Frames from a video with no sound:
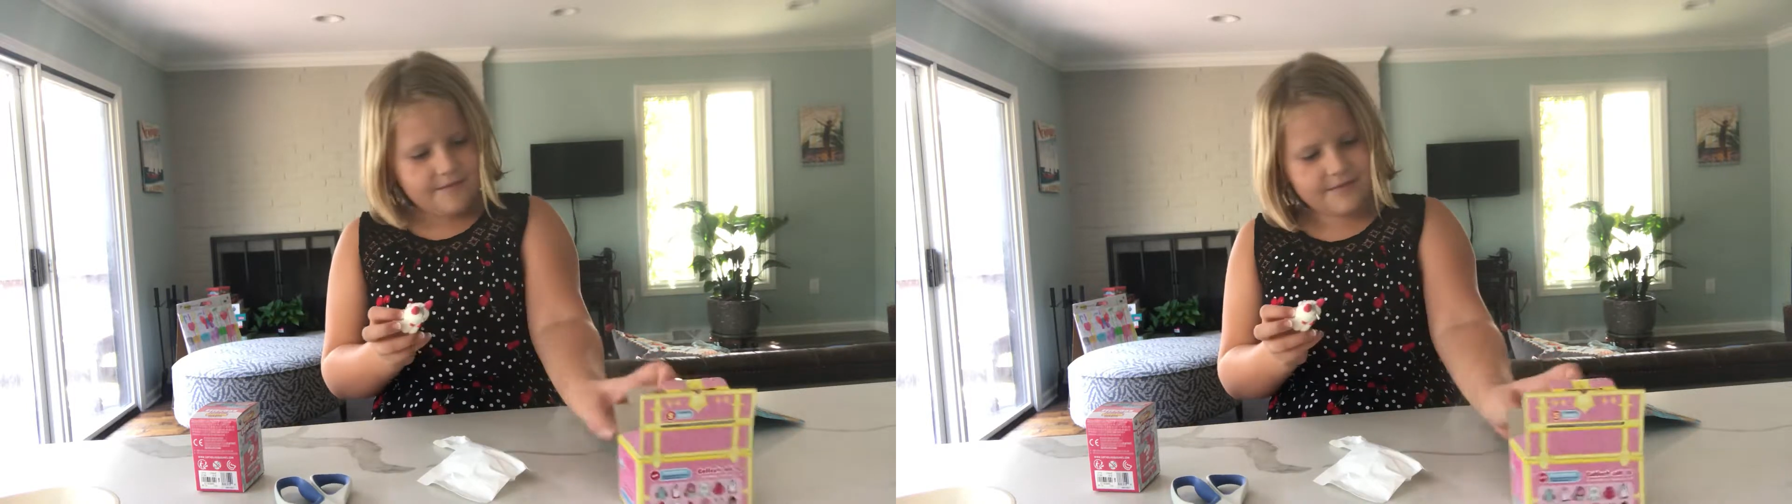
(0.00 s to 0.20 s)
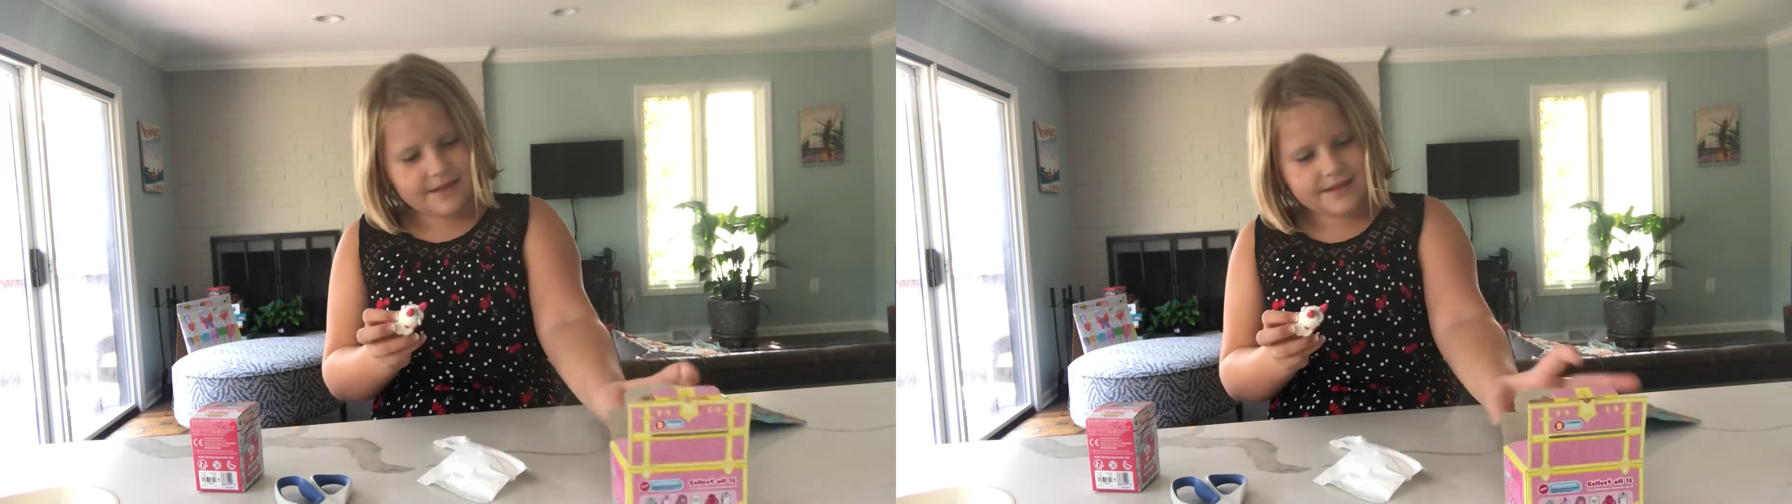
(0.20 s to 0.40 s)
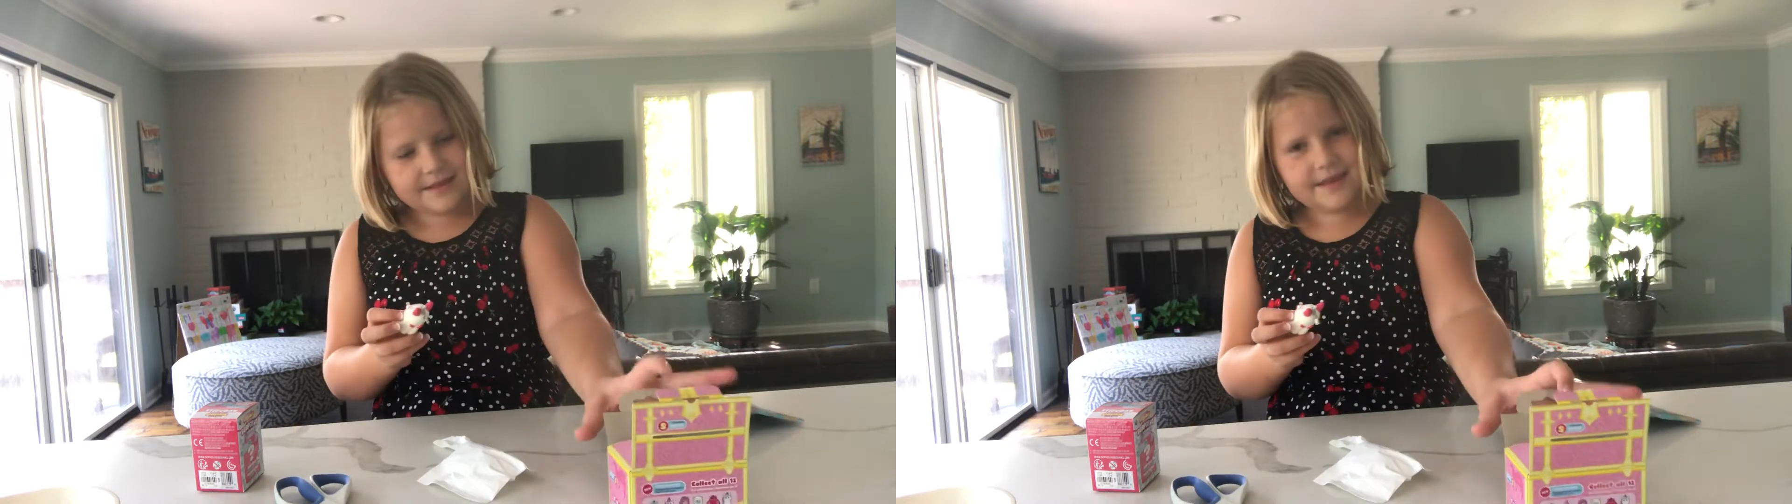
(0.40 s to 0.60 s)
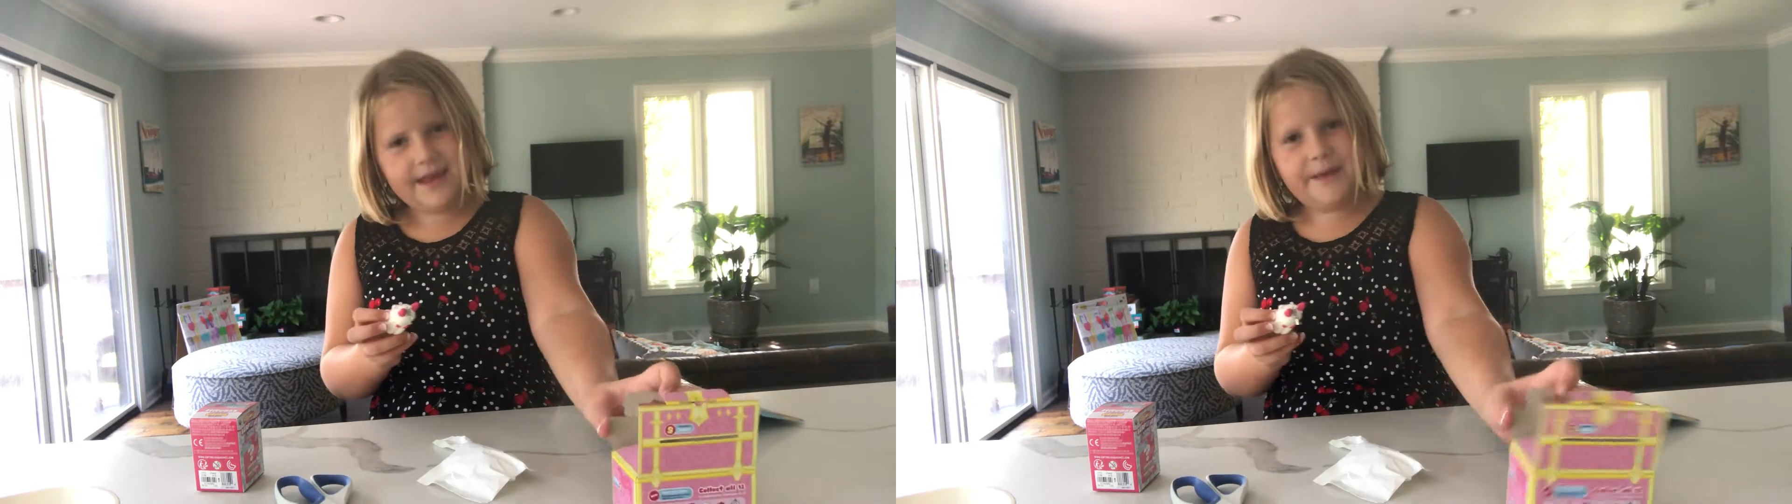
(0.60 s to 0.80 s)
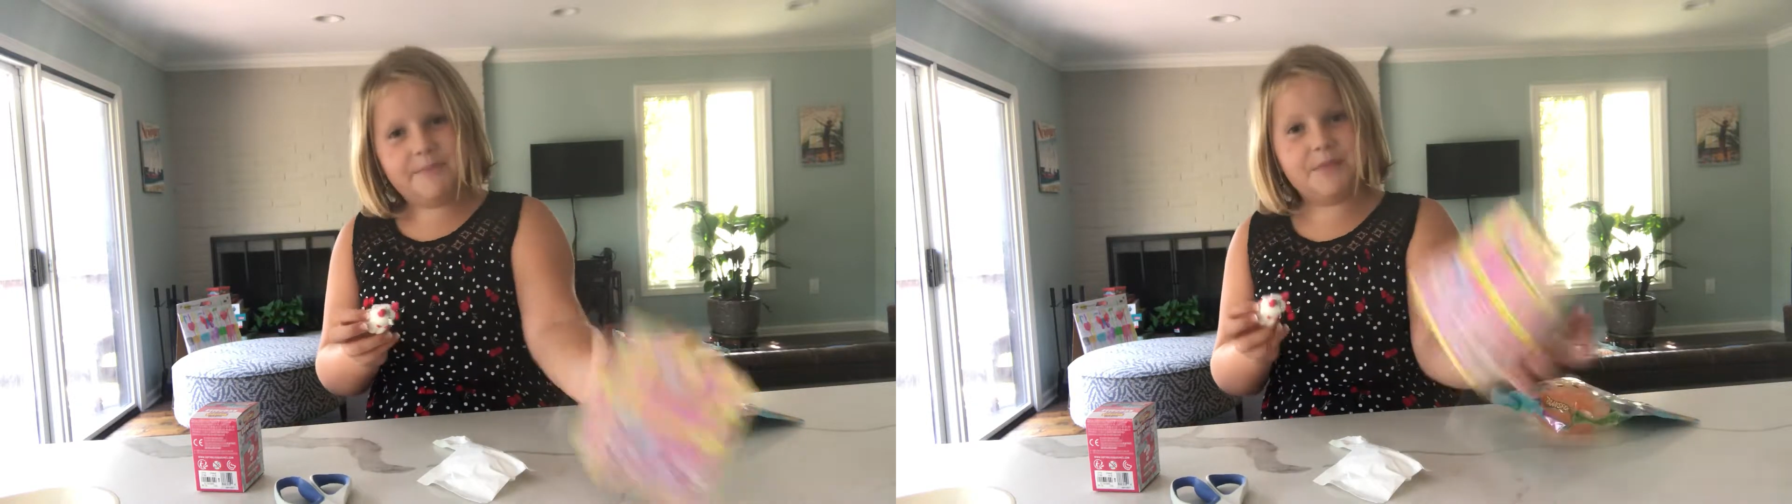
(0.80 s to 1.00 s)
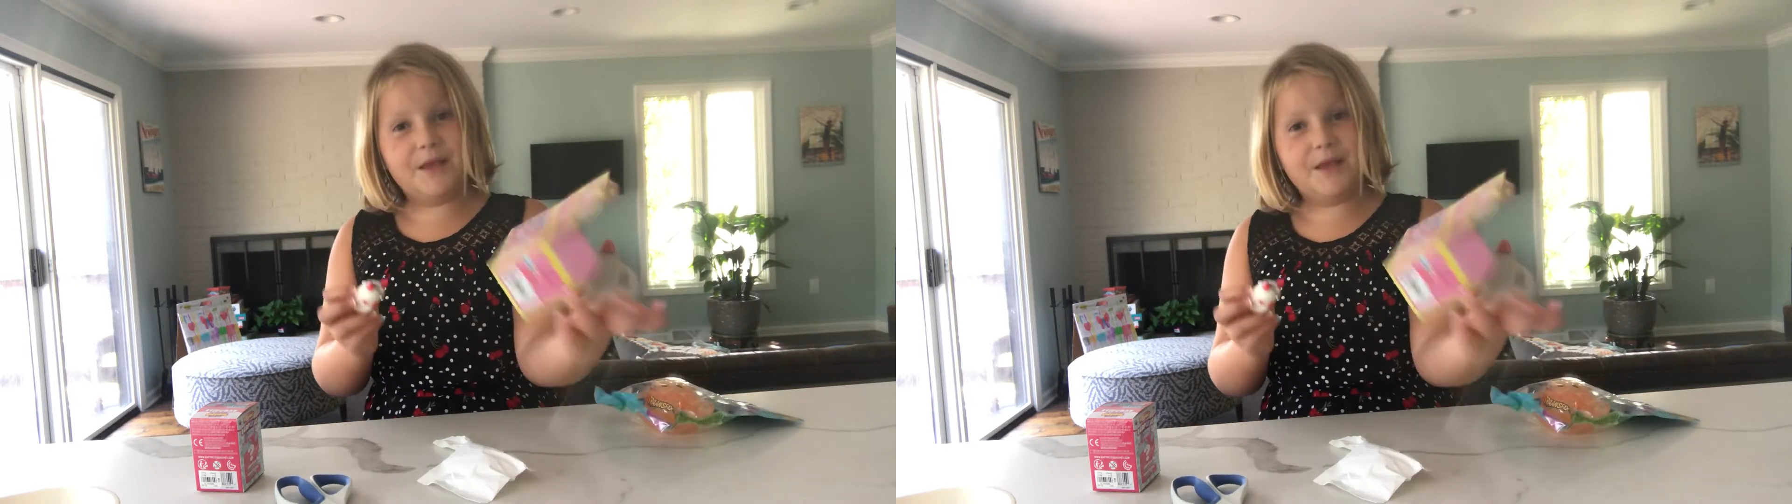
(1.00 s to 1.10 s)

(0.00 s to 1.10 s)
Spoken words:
let's see,